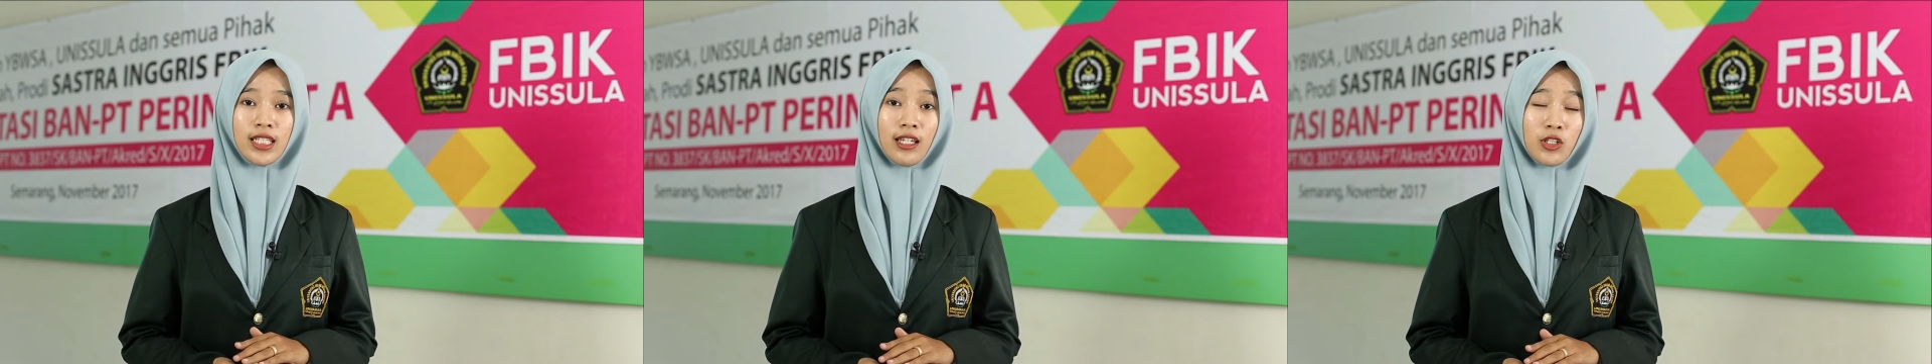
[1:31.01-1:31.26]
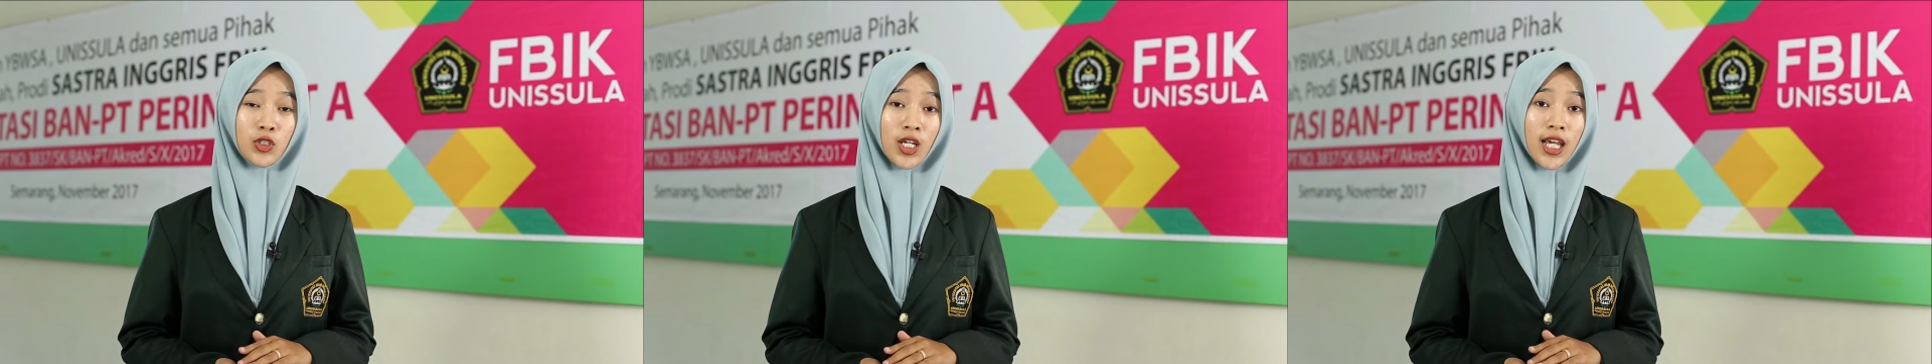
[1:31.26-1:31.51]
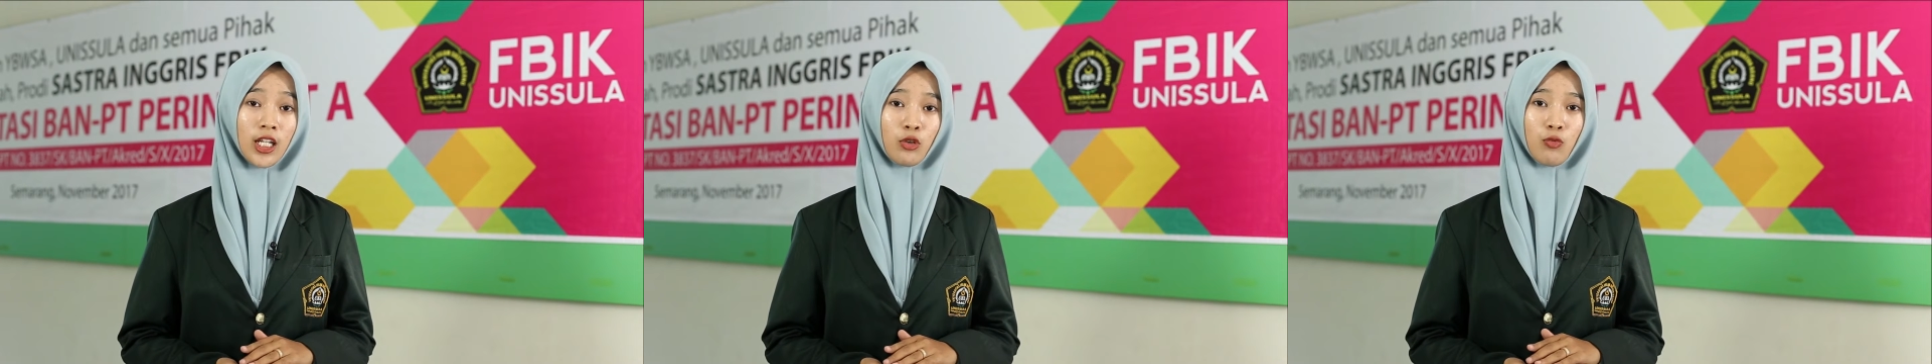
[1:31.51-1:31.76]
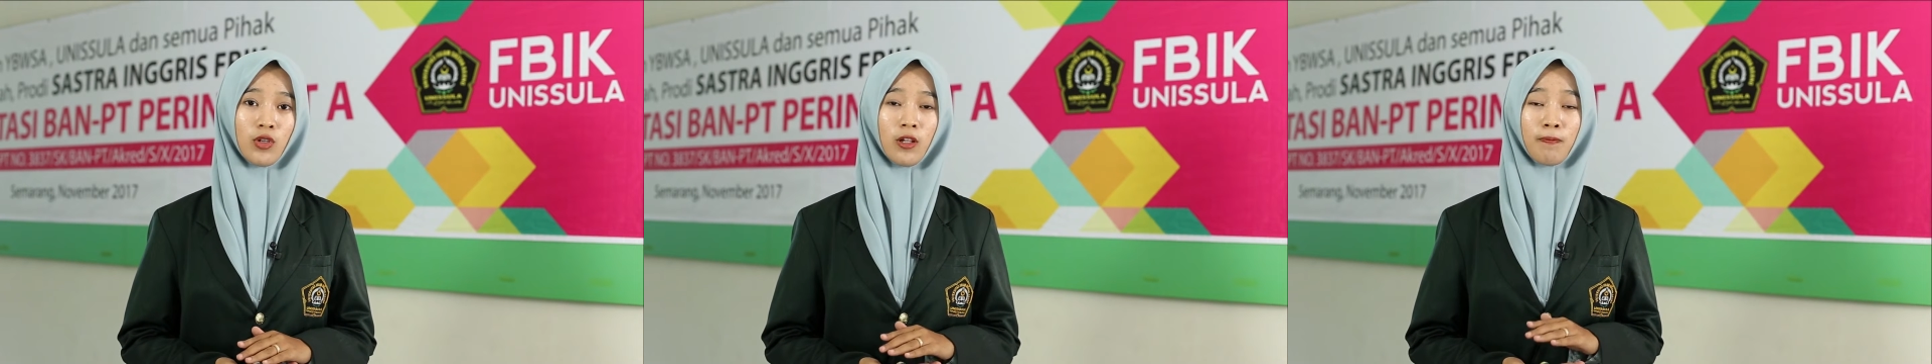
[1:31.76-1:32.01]
gadget
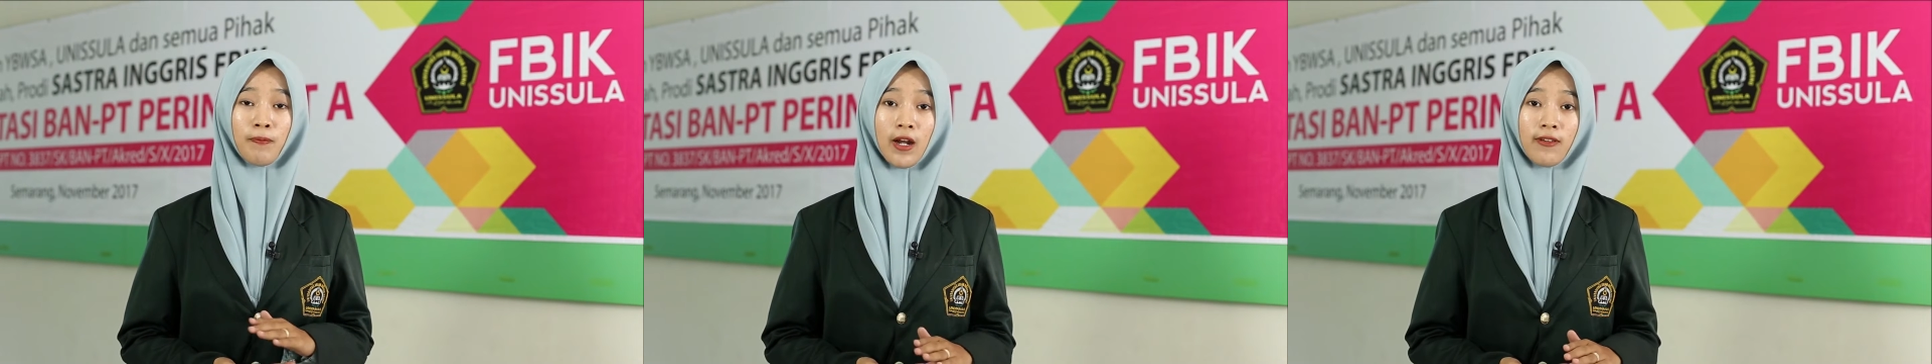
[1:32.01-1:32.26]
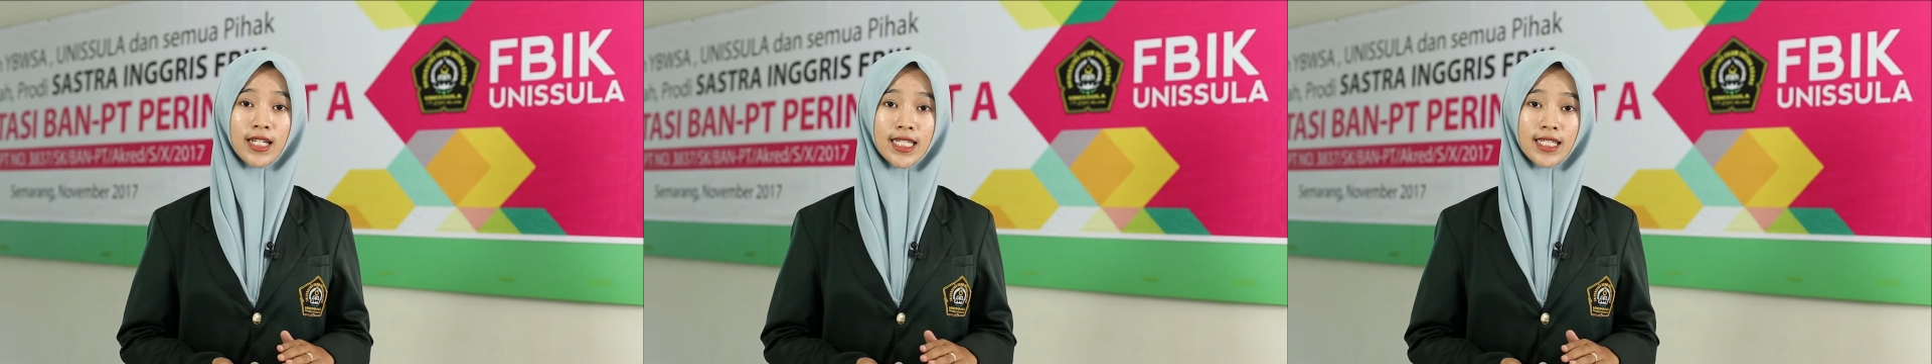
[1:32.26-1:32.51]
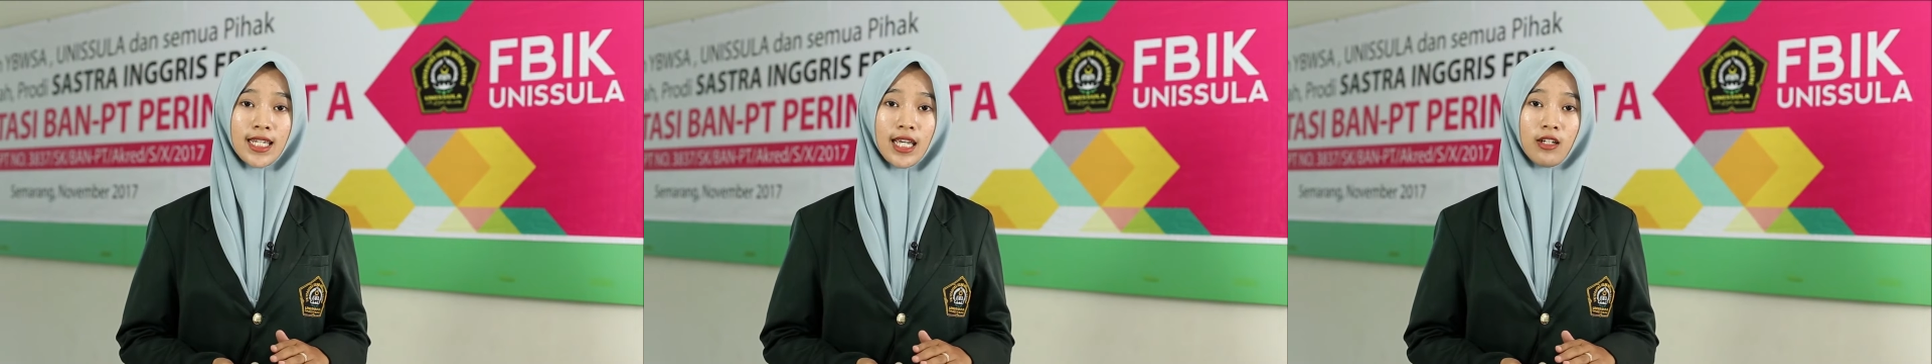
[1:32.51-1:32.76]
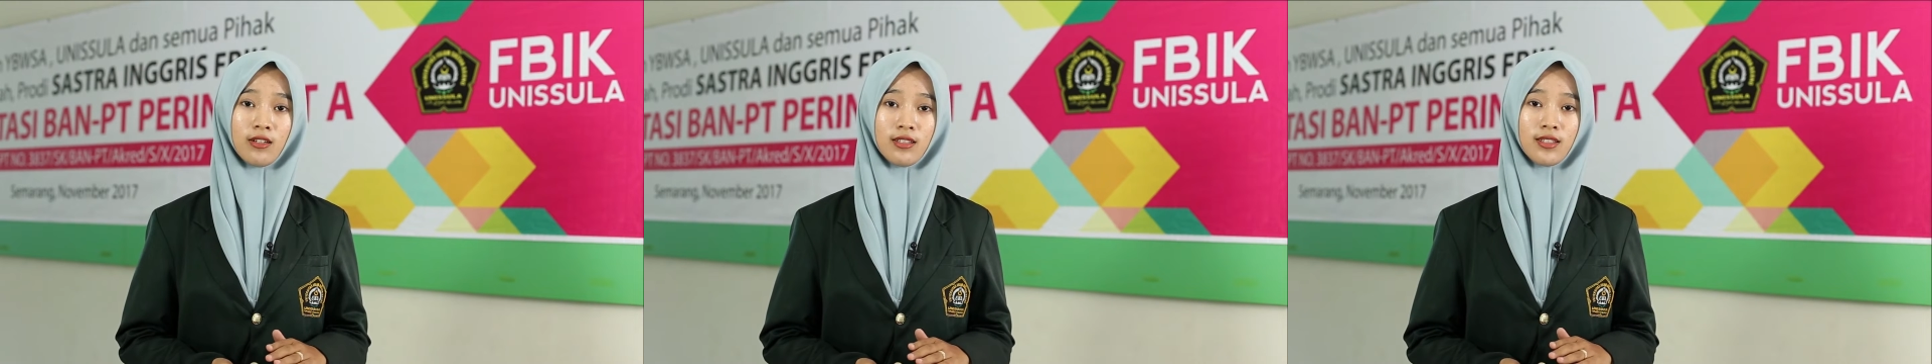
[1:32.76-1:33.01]
without parents'
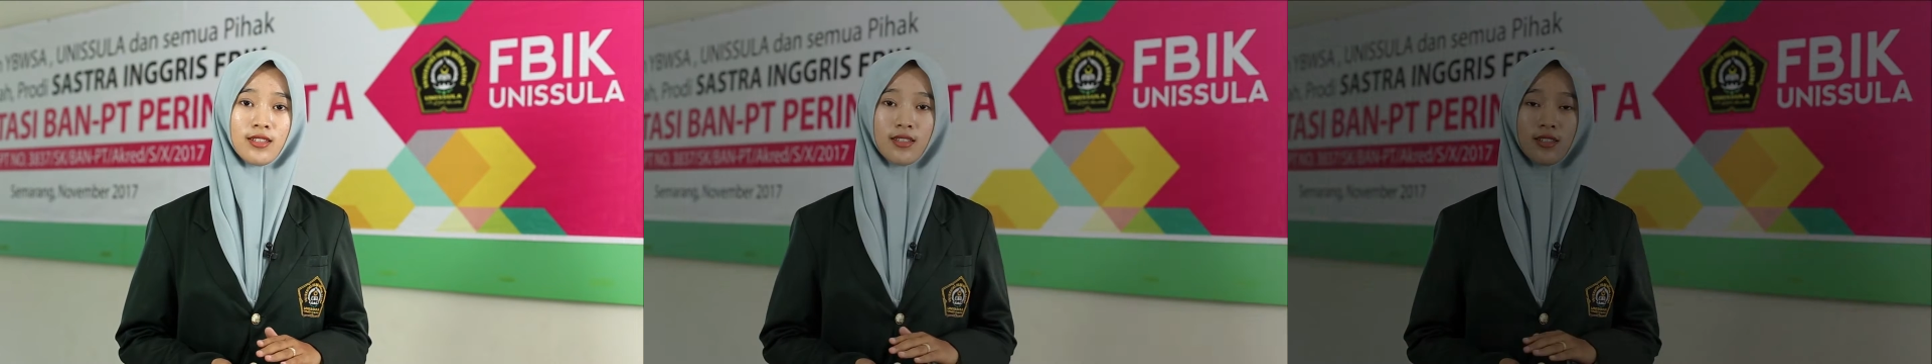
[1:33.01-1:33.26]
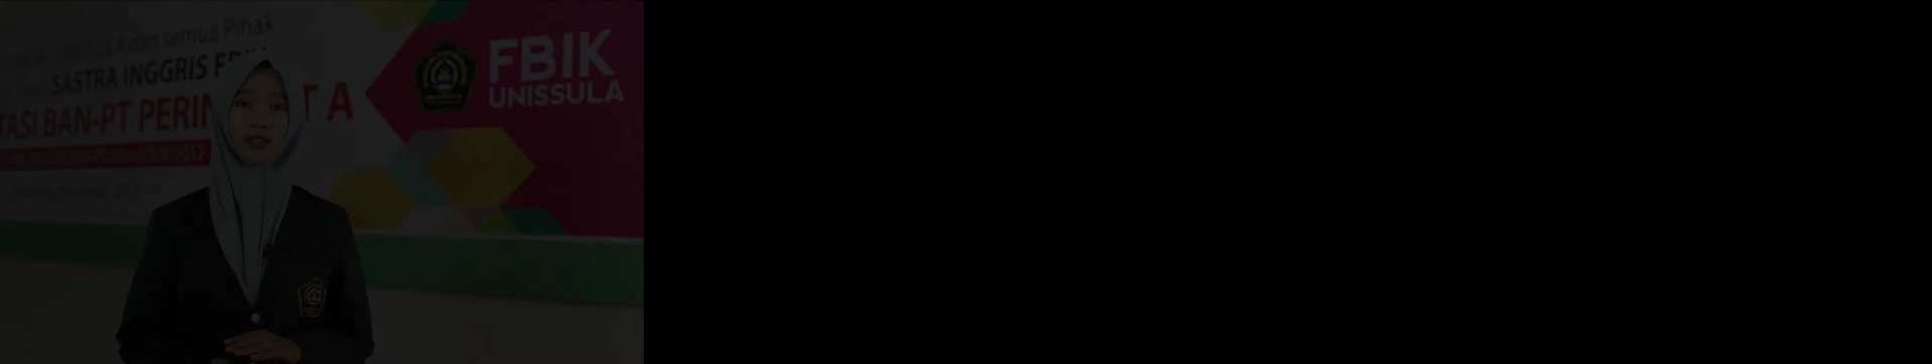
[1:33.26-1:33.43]
guidance.